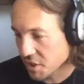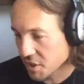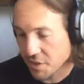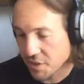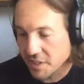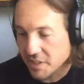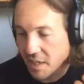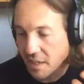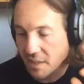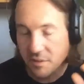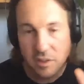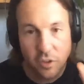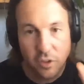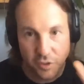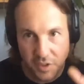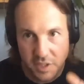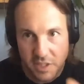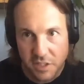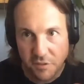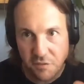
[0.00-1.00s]
these are look,
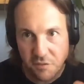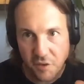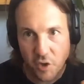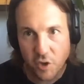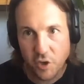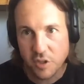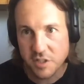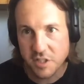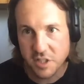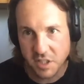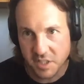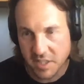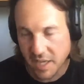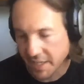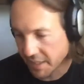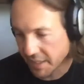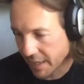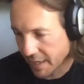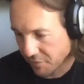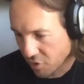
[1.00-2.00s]
these are photos that are
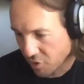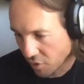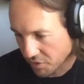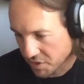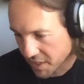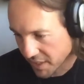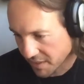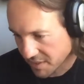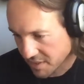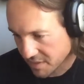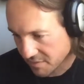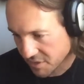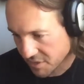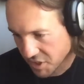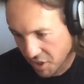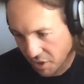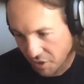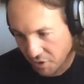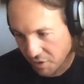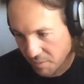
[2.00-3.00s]
taken out of context.
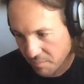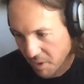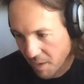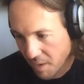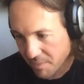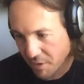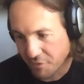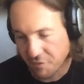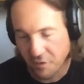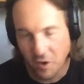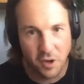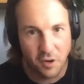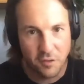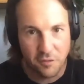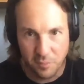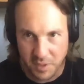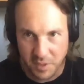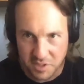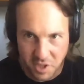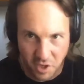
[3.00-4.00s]
So it might be a photo
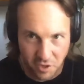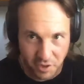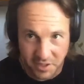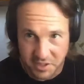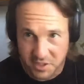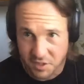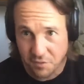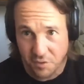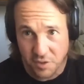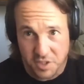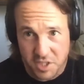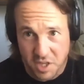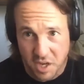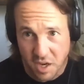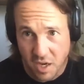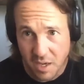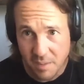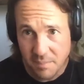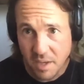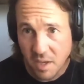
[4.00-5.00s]
from a totally different
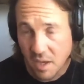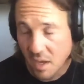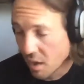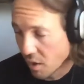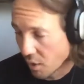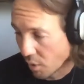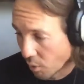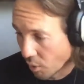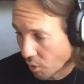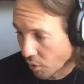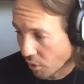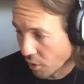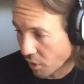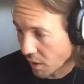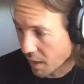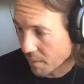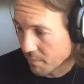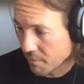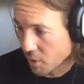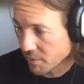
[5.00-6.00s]
time, or
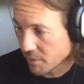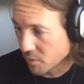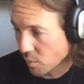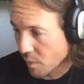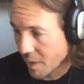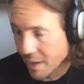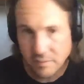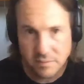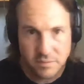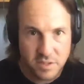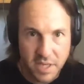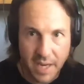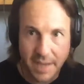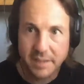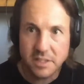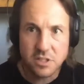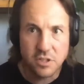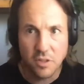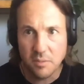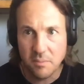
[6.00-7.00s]
a moment when
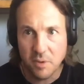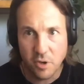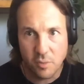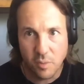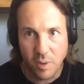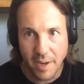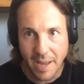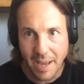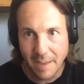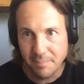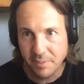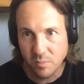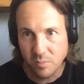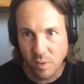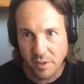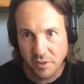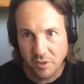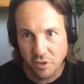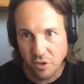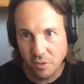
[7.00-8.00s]
tanks on the motorway happen
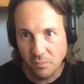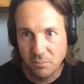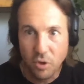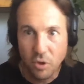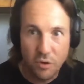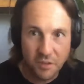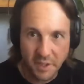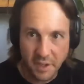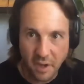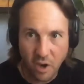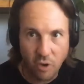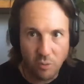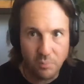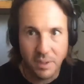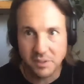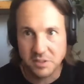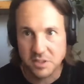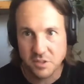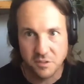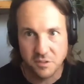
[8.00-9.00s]
when you're moving a whole
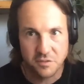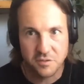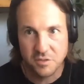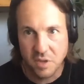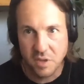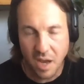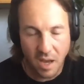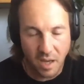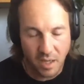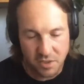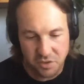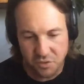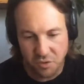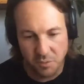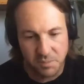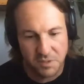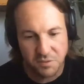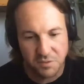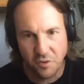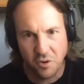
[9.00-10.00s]
bunch of uh,
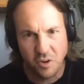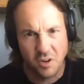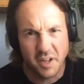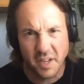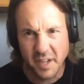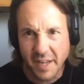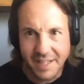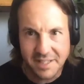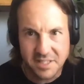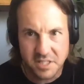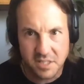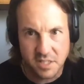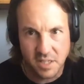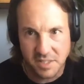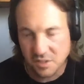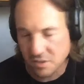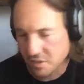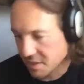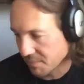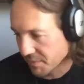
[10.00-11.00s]
troops for a, an
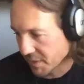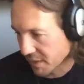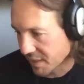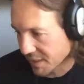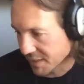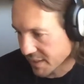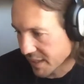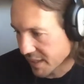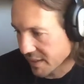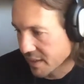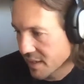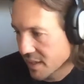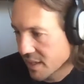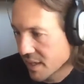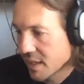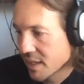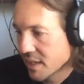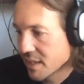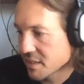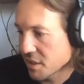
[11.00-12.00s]
exercise or something like that.
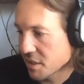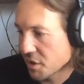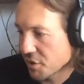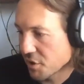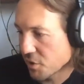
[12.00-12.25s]
So my